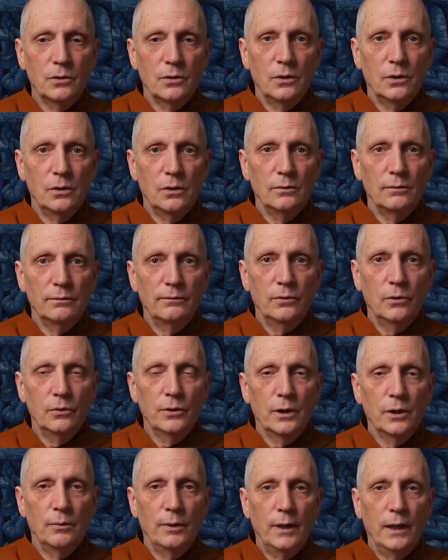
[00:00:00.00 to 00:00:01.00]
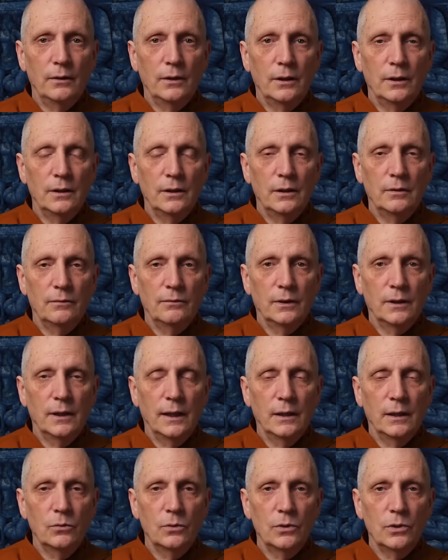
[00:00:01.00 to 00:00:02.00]
are all floating around in the different
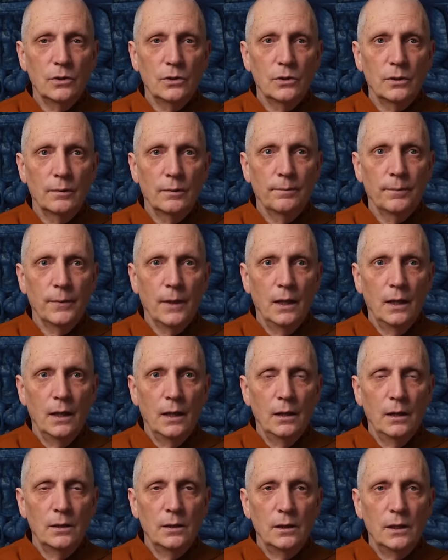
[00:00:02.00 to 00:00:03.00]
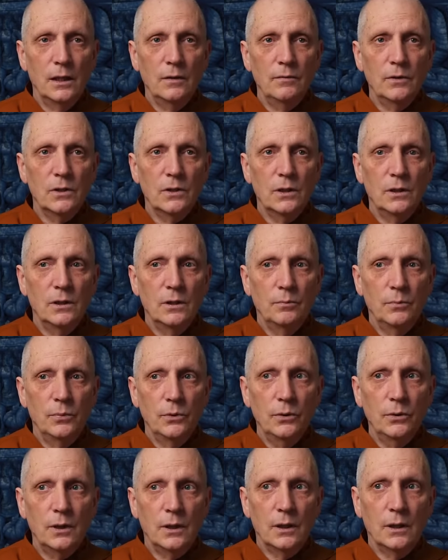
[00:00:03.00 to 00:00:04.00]
languages the devas in the
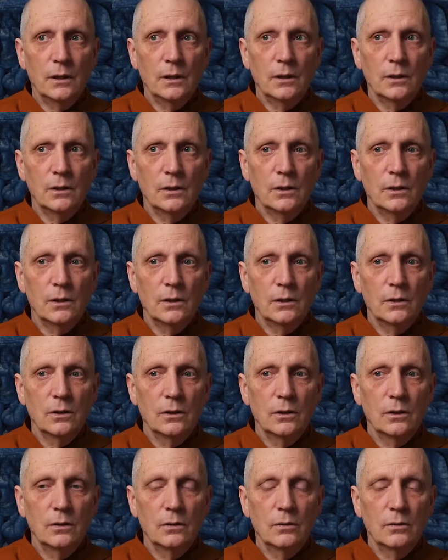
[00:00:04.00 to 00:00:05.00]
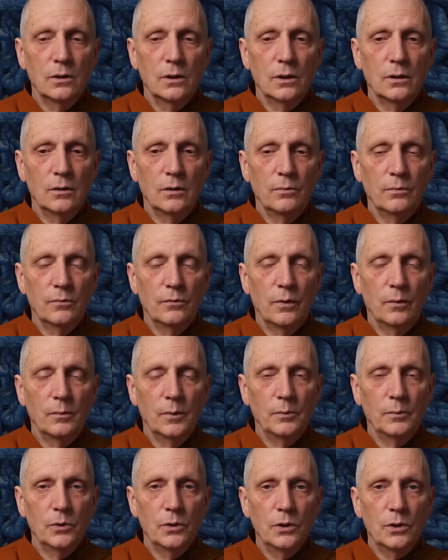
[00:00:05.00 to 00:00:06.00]
Buddha, uh, in the, from
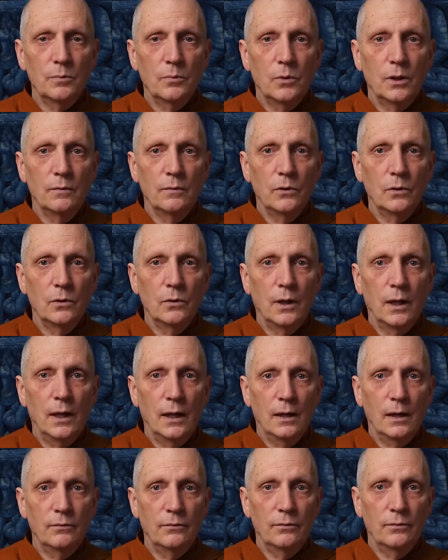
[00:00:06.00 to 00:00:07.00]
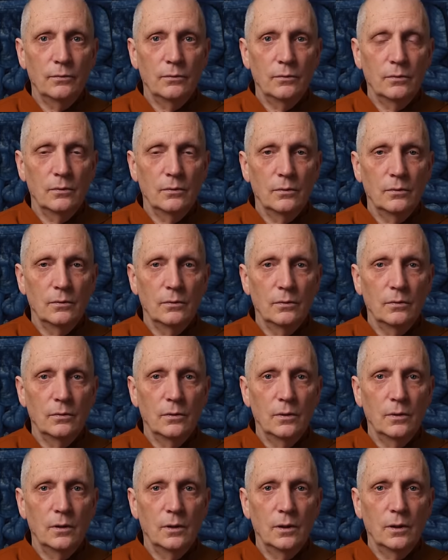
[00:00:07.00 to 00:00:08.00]
a Buddhist point of view, have
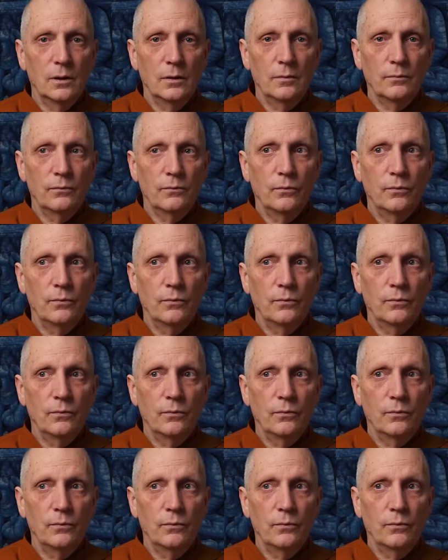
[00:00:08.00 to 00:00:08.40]
uh,